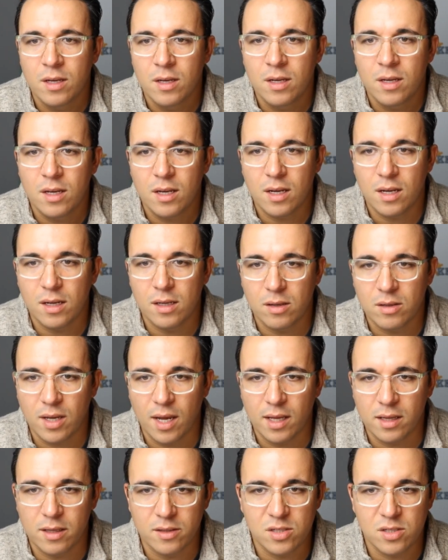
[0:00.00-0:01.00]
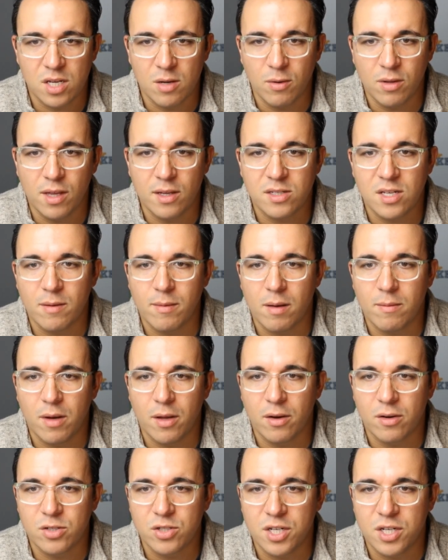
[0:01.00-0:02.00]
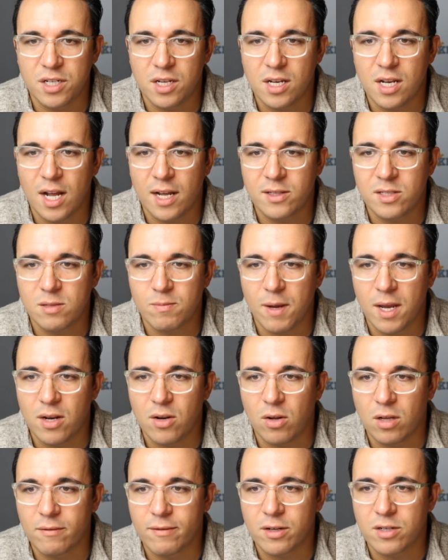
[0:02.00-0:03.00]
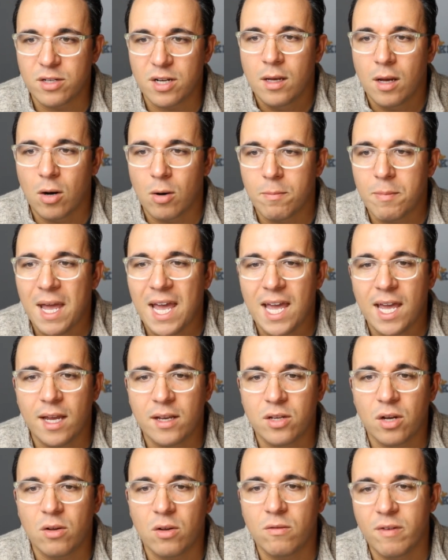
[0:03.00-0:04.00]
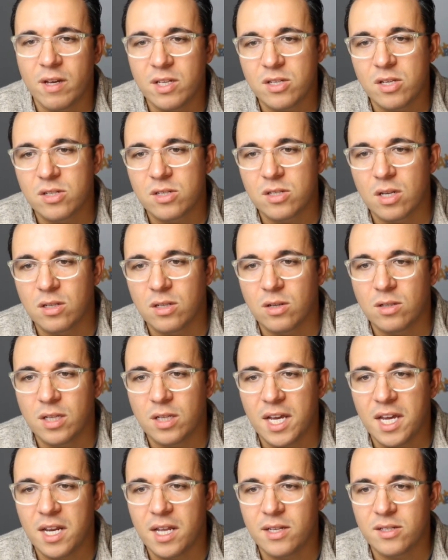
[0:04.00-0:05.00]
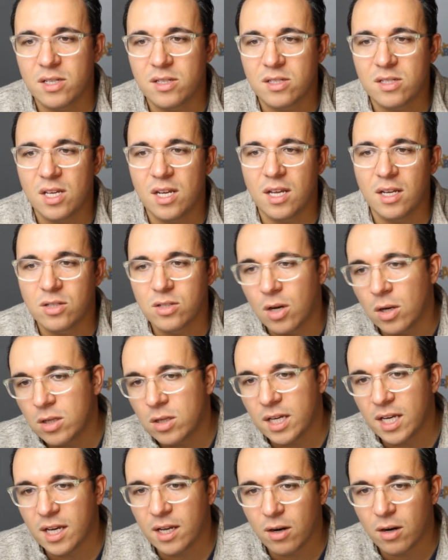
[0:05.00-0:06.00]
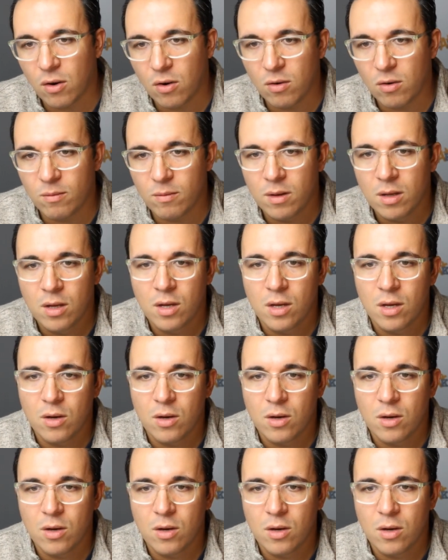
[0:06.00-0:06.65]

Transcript: And, okay, let's see what they say about mother. She did not spend all of her time paying dull visits to dull ladies and sitting dully at home